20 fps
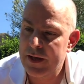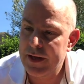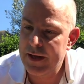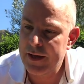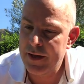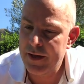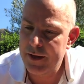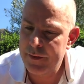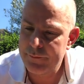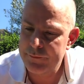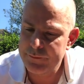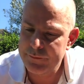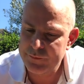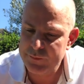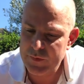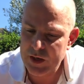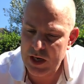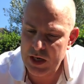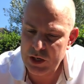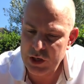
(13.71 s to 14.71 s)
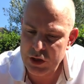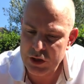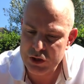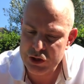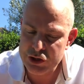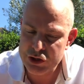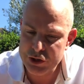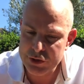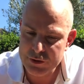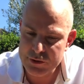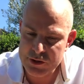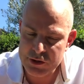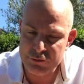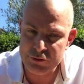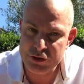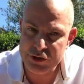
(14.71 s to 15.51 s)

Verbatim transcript: Um, a lot of students,